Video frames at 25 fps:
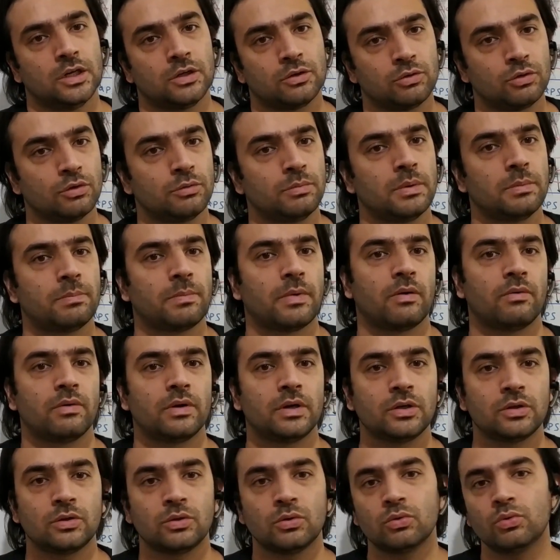could be
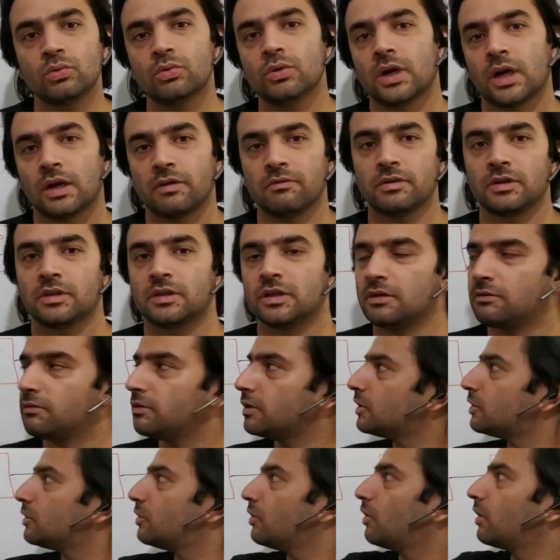powered through driver service
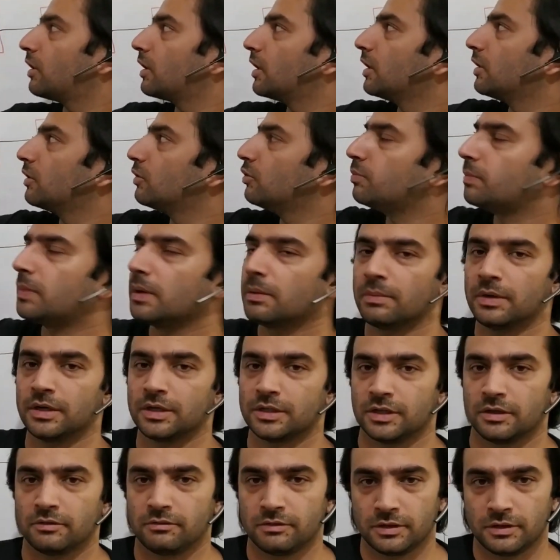talking to payment
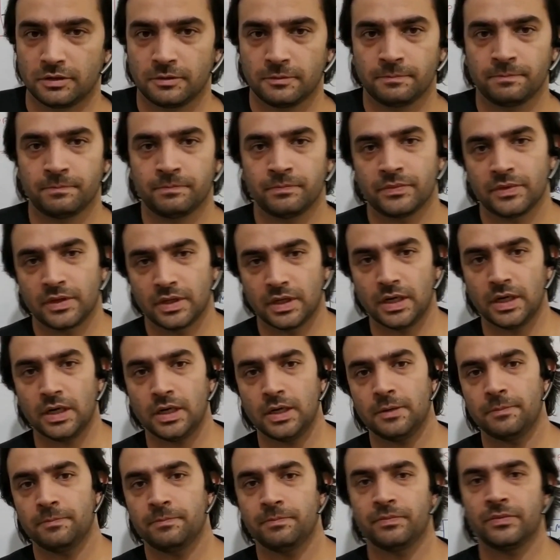service, right?
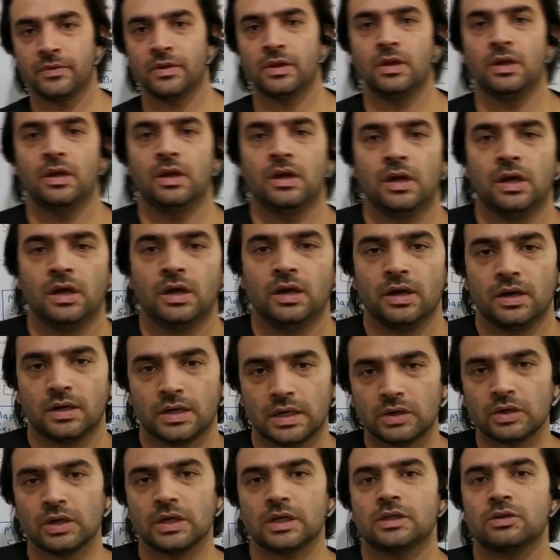
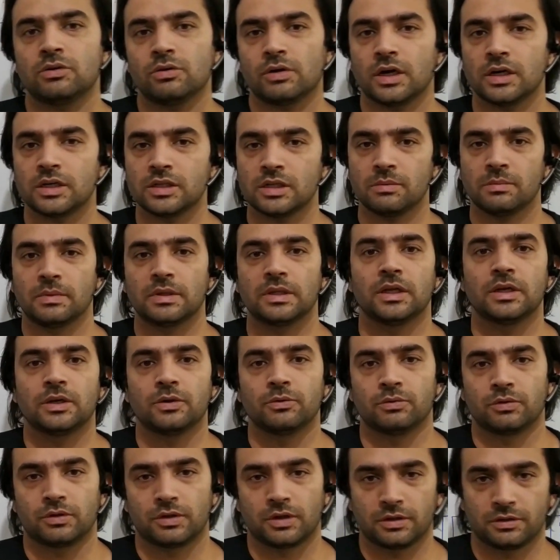Now let's look at some other
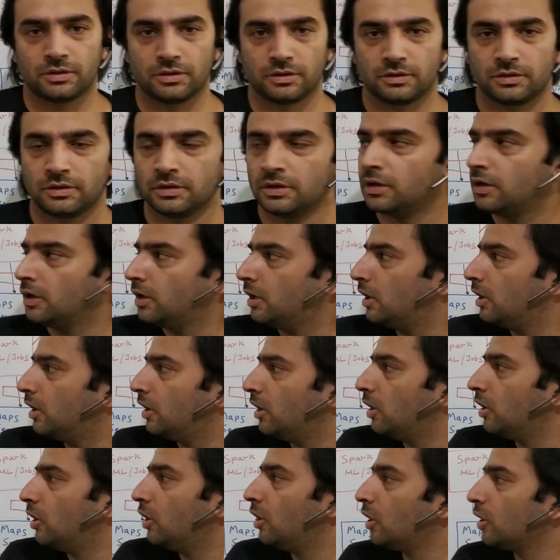use cases.
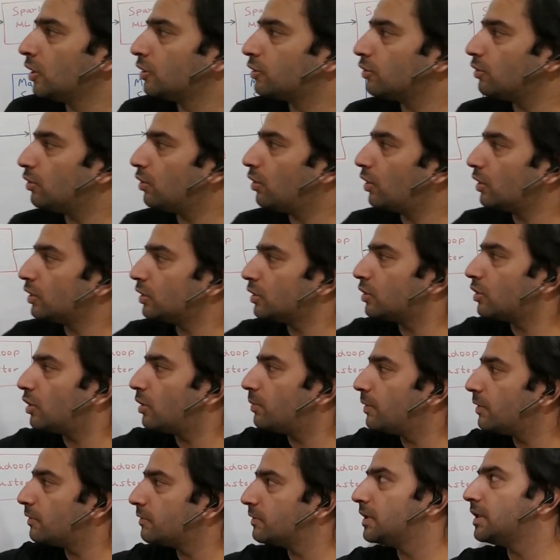So on
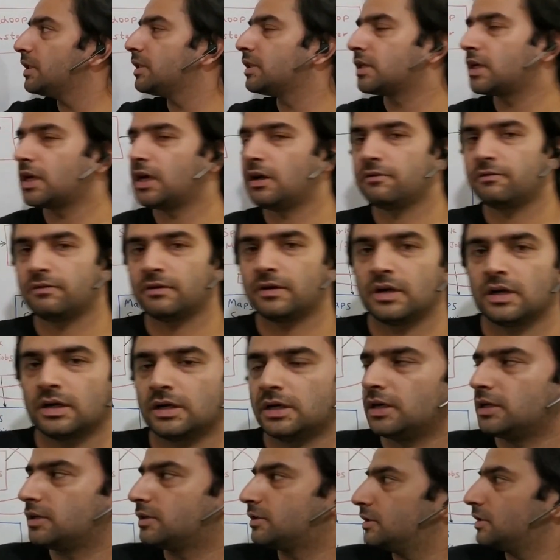top of these Kafka
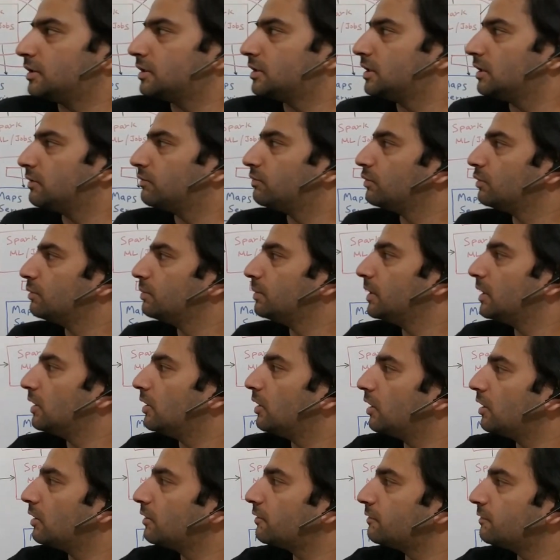clusters, there would be a
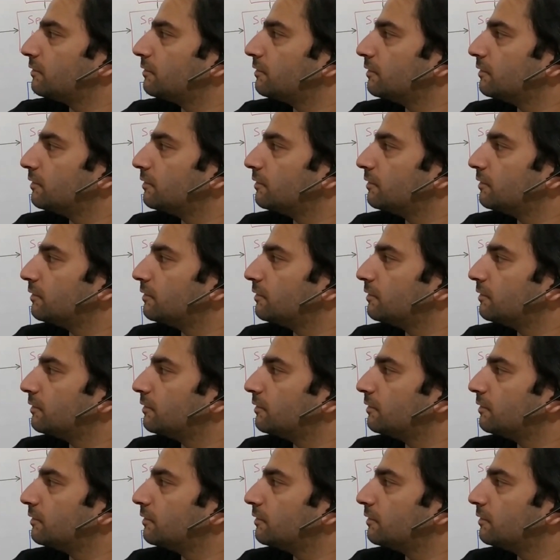lot of